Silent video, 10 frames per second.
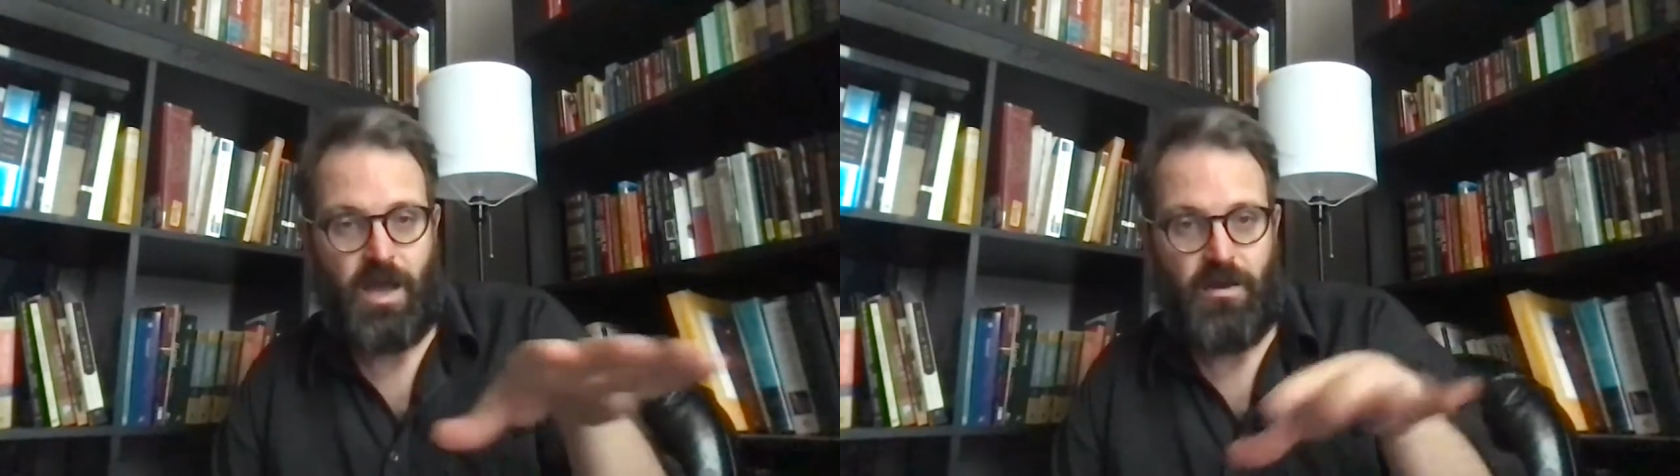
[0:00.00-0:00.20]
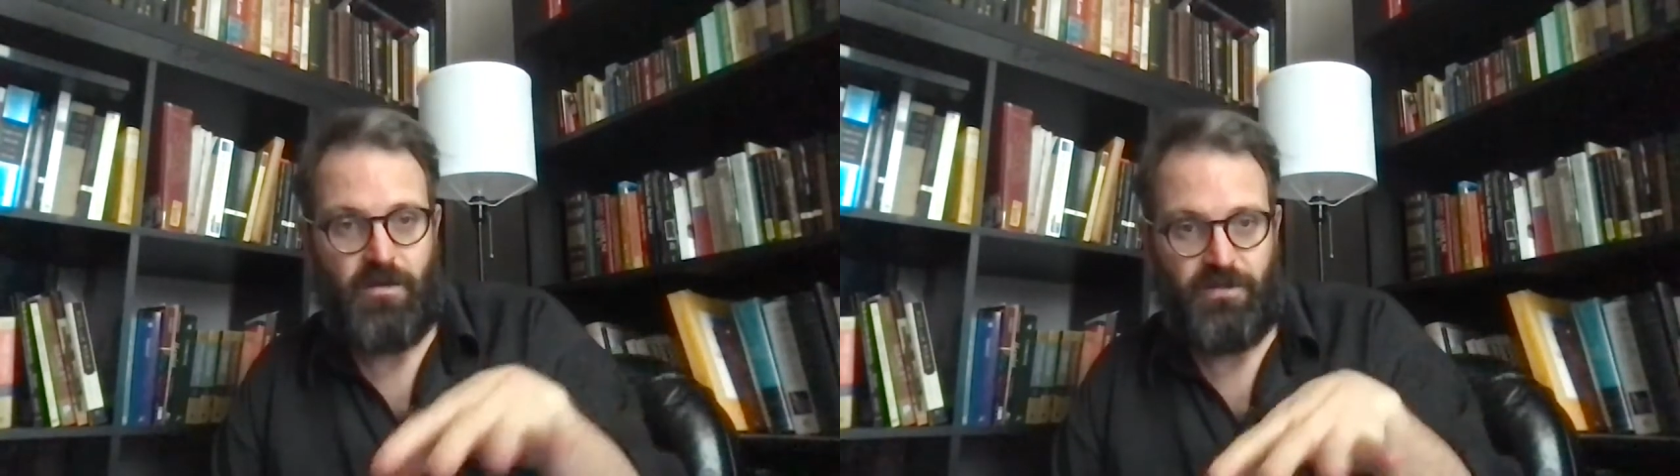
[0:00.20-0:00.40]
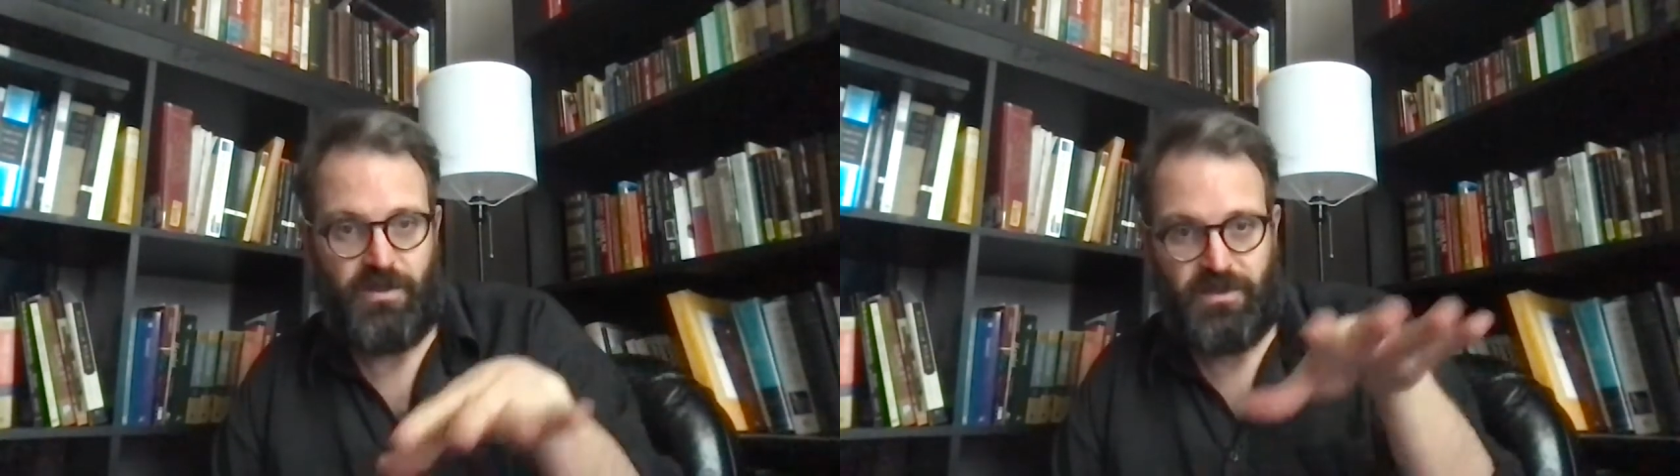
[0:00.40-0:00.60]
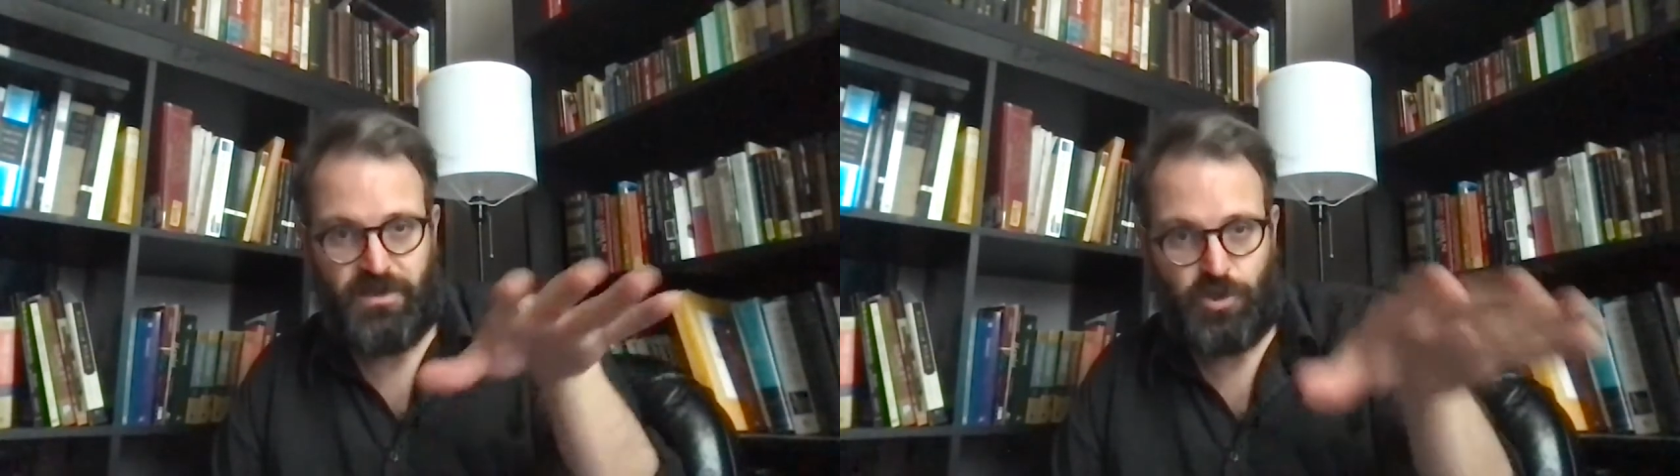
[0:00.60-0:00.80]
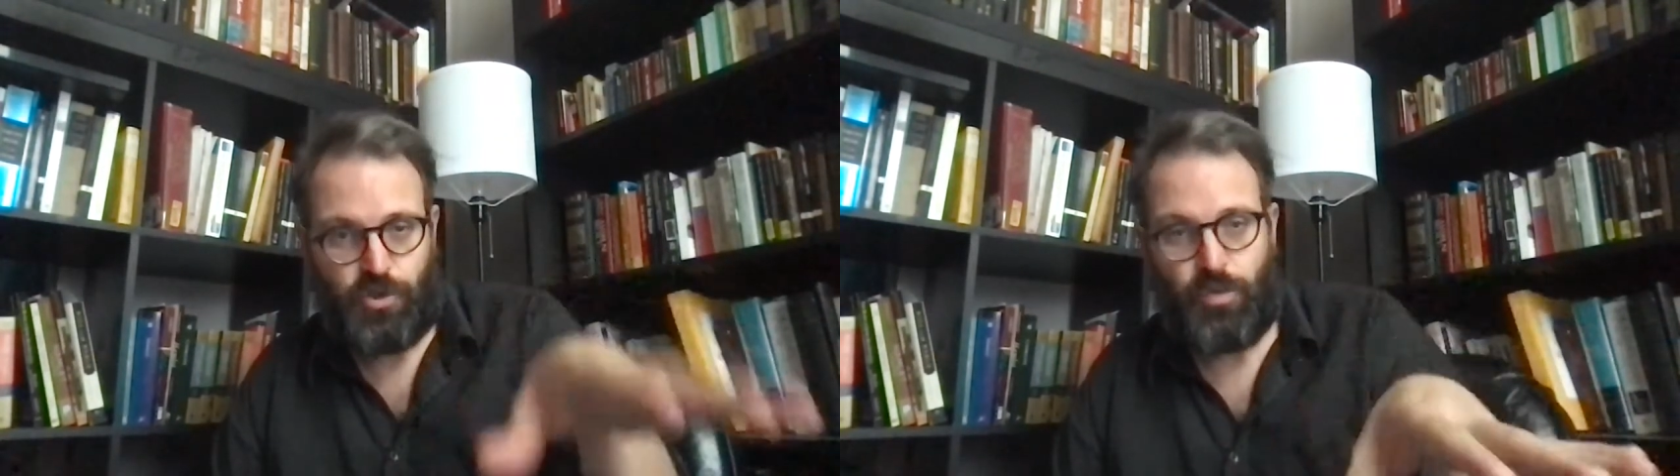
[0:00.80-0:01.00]
out of
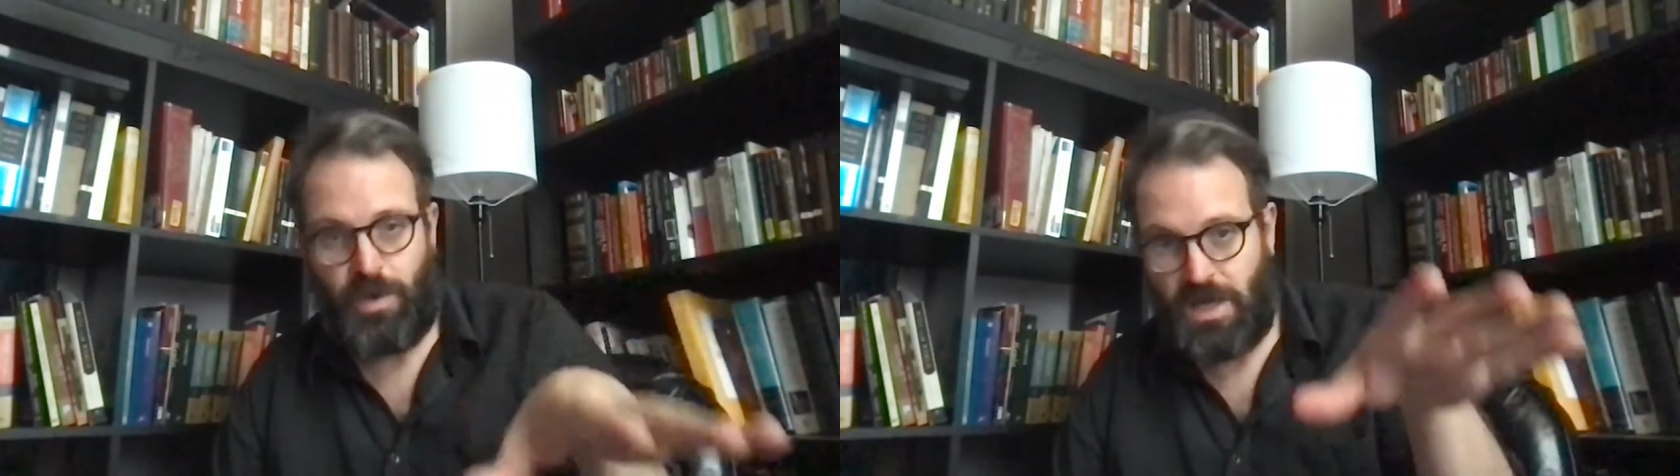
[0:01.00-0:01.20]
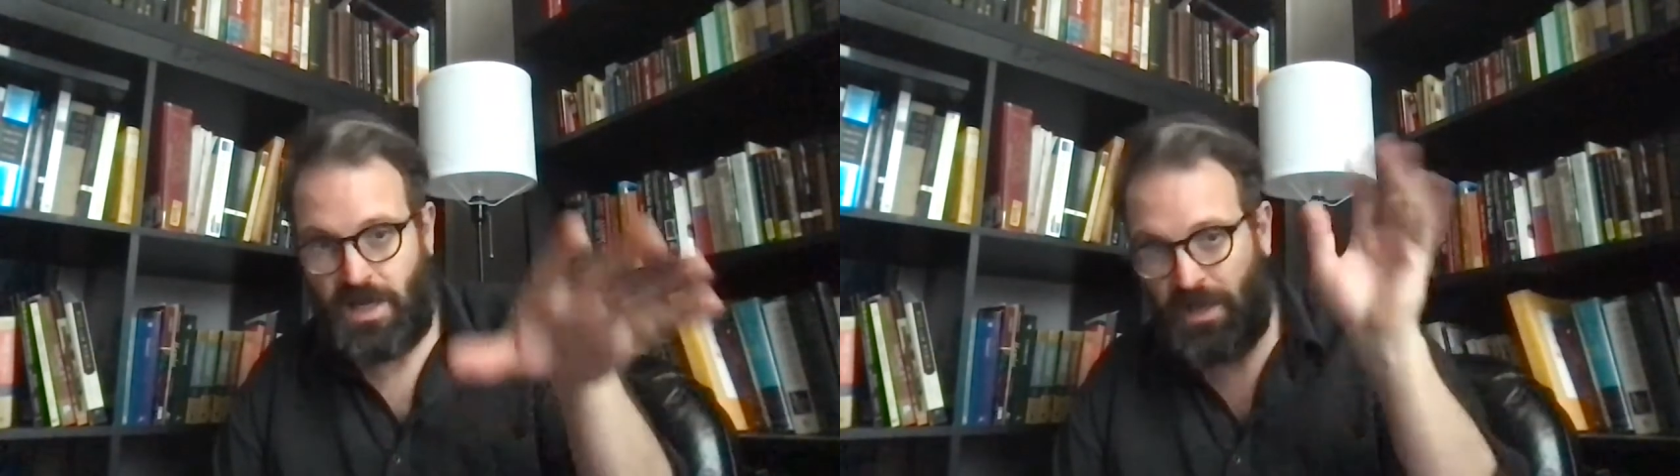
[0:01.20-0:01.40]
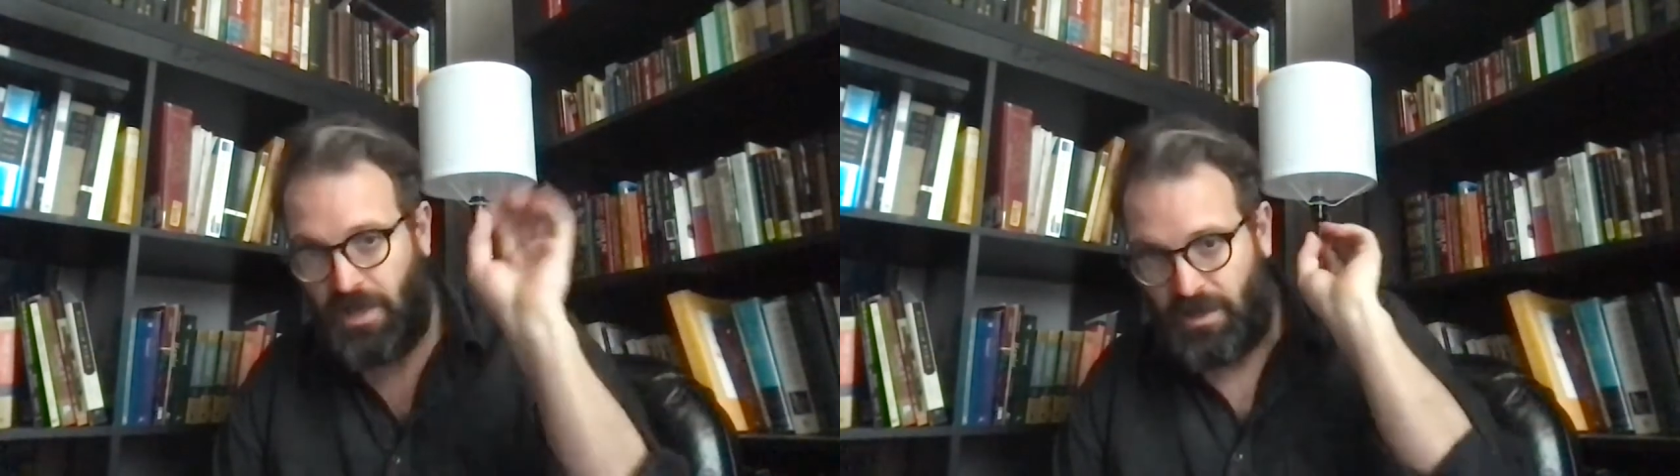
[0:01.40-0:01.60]
this tree